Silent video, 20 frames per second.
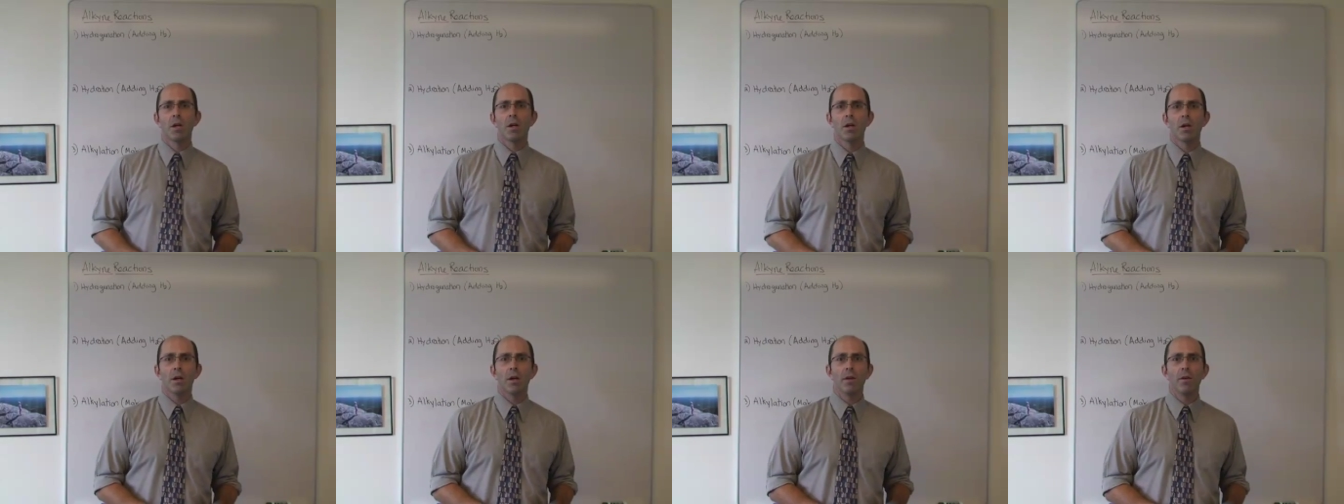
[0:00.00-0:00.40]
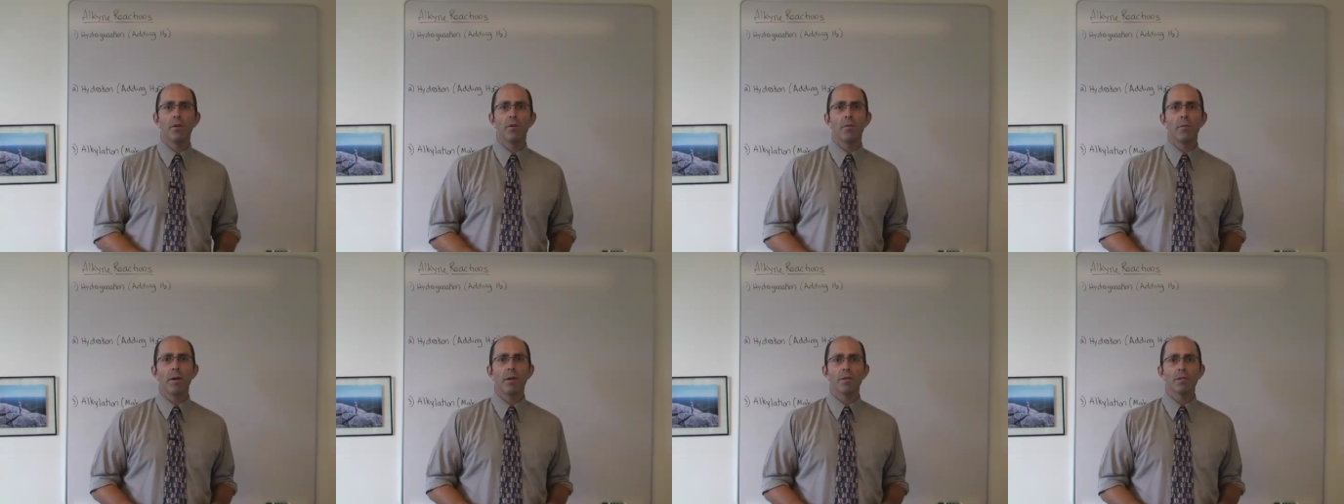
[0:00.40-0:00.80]
I know
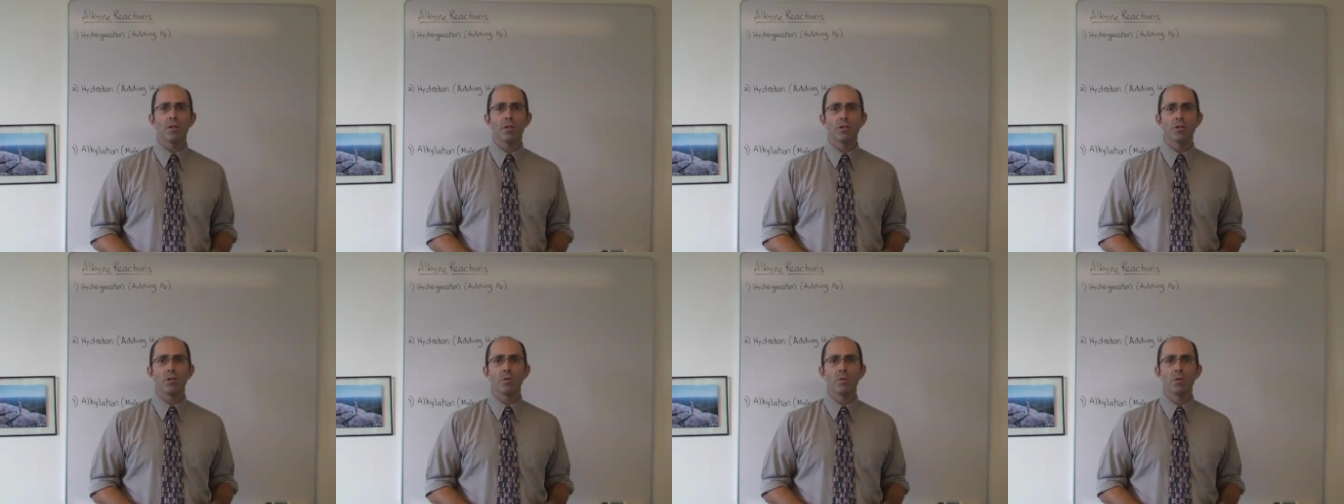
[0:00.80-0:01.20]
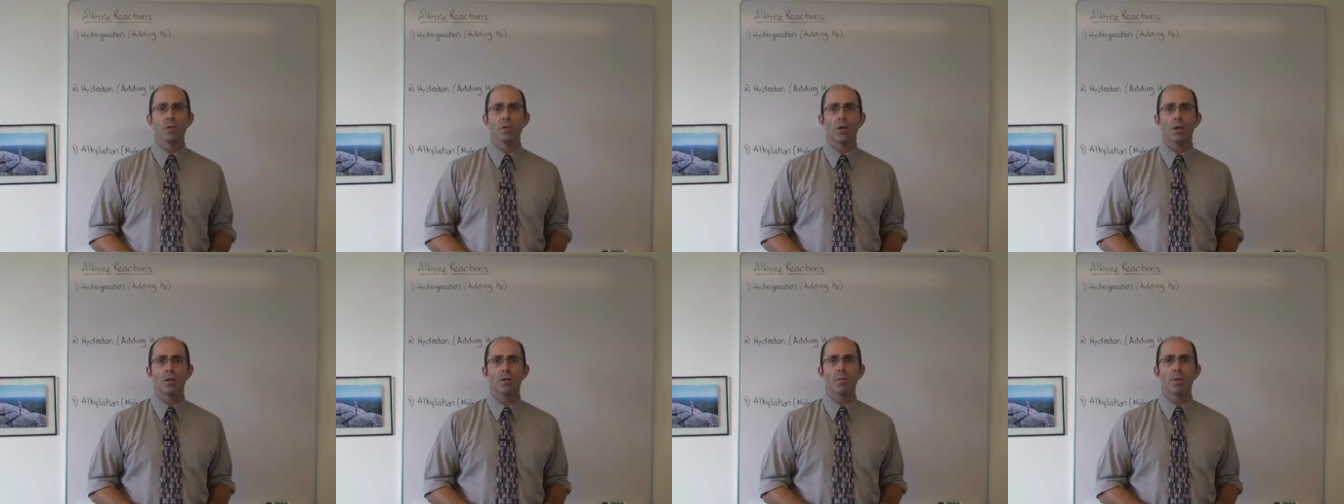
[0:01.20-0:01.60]
in my section we
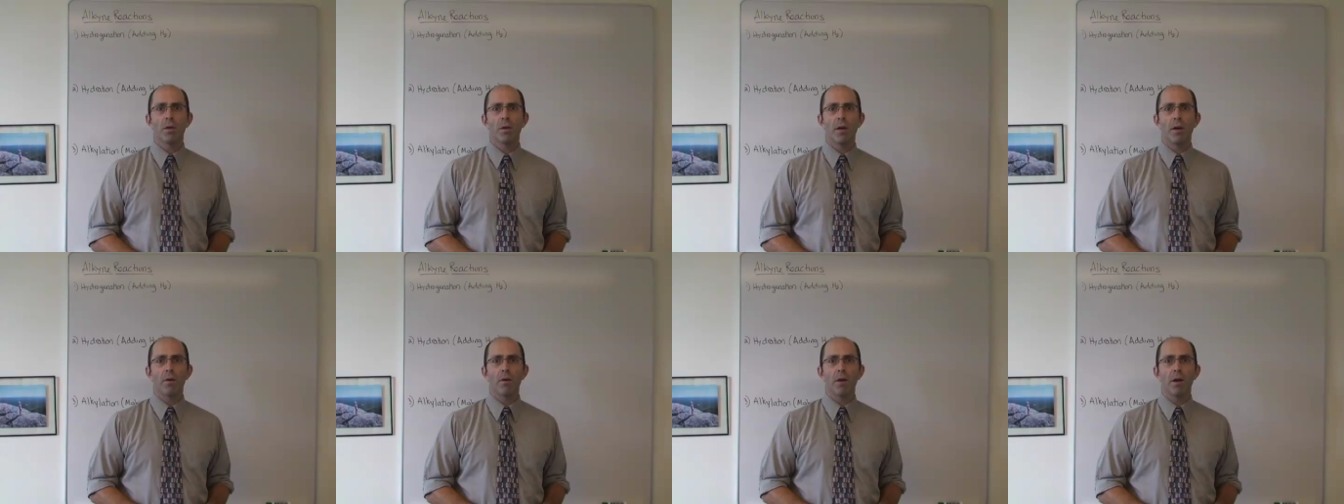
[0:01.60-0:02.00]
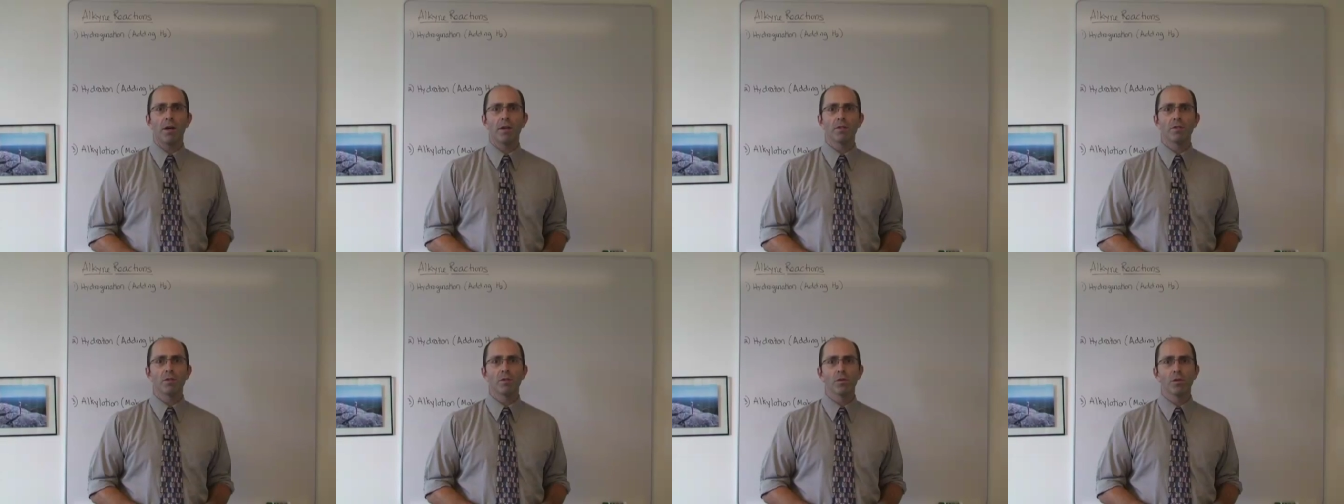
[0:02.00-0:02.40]
talked about
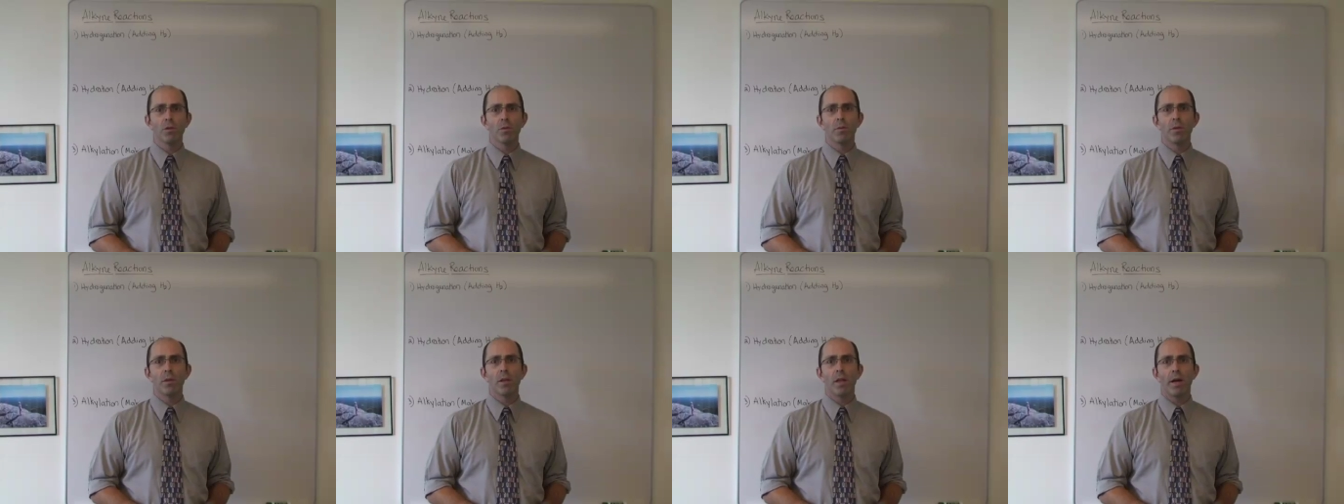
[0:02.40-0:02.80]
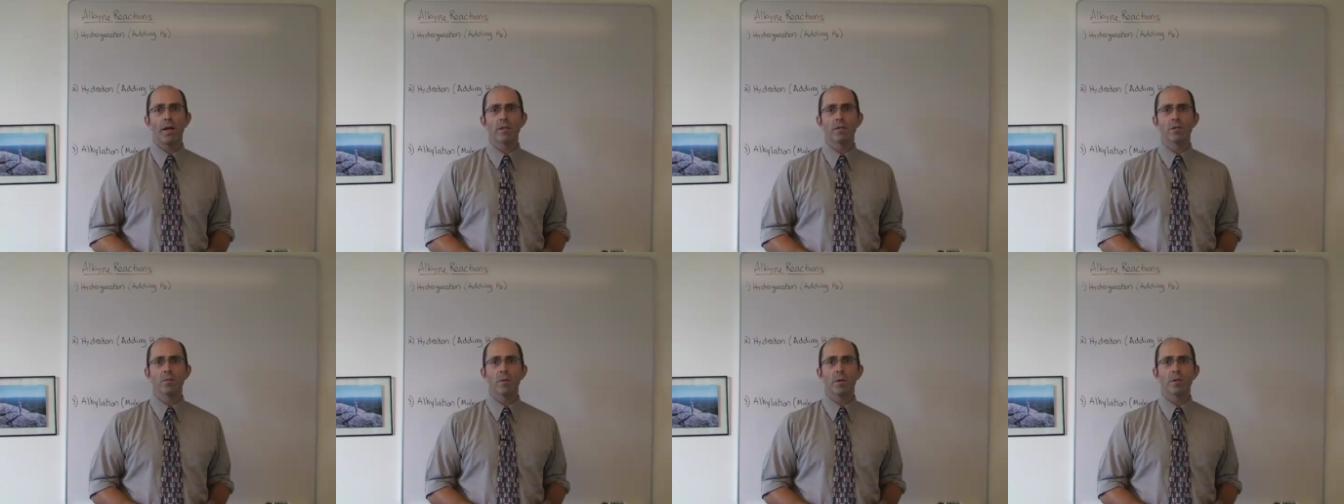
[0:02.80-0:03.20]
alkynes a little bit
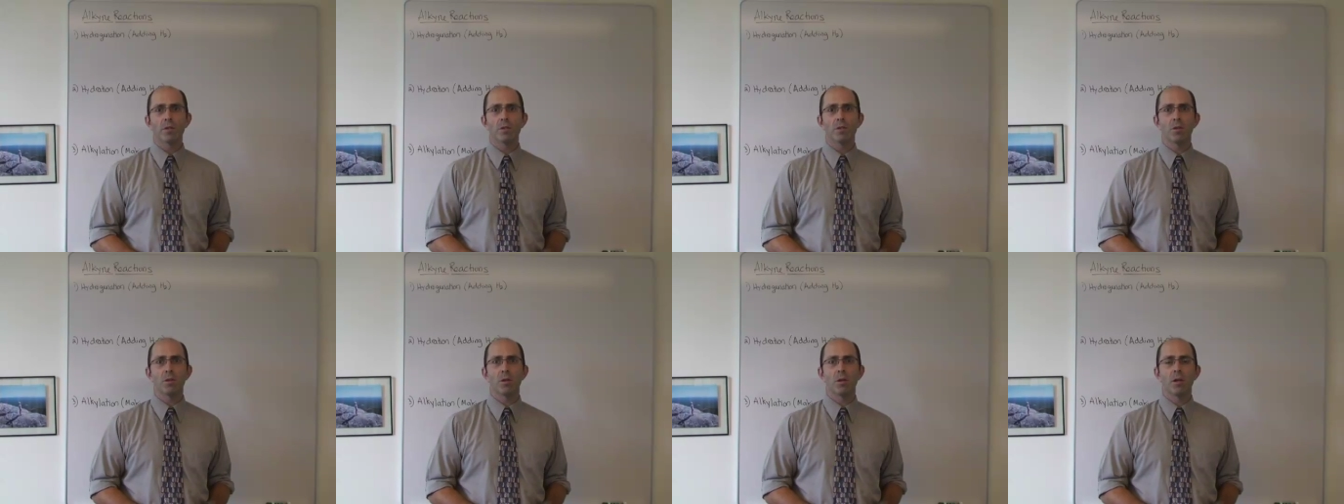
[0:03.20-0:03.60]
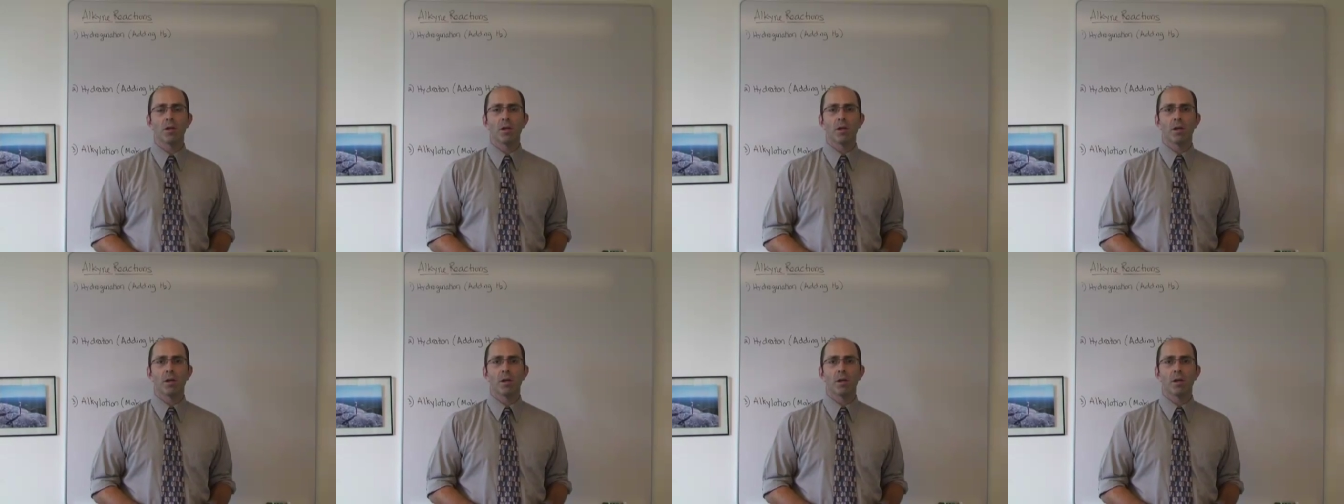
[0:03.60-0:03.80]
last semester,